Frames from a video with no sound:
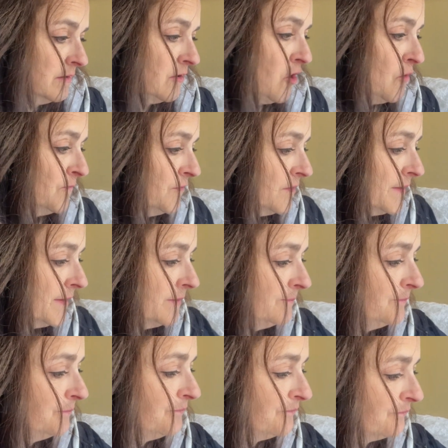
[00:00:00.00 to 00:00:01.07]
Hopefully,
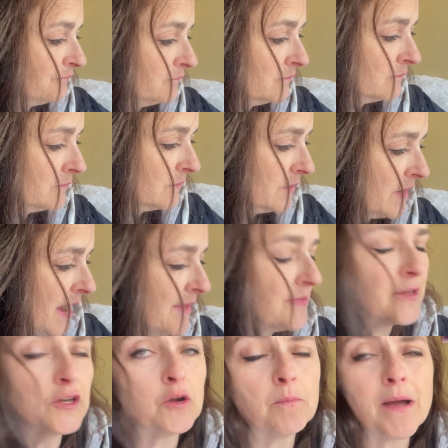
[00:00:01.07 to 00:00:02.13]

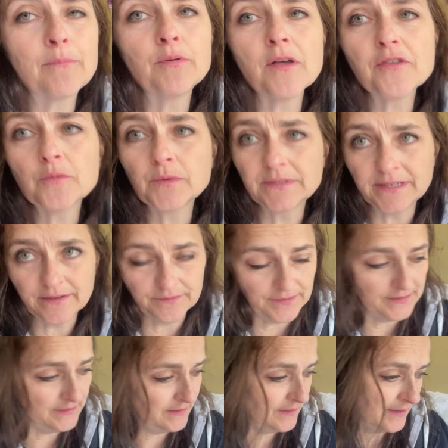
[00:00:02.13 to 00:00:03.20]
my brother was here
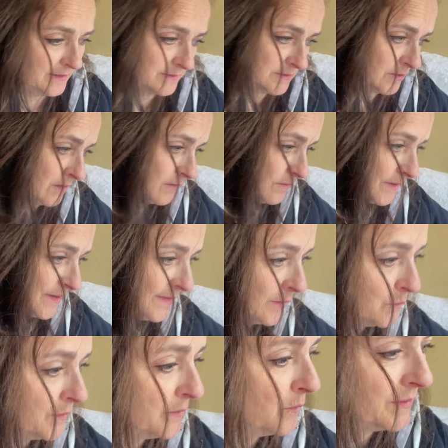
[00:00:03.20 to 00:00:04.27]
visiting, and
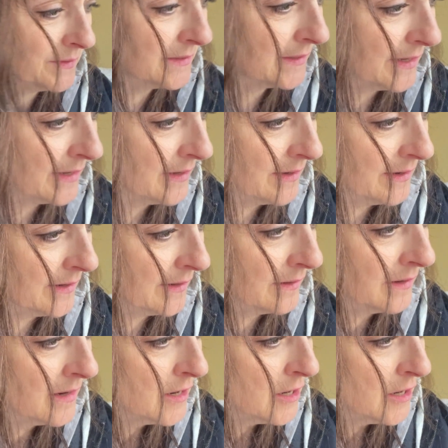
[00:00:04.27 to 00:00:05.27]
then we went skiing and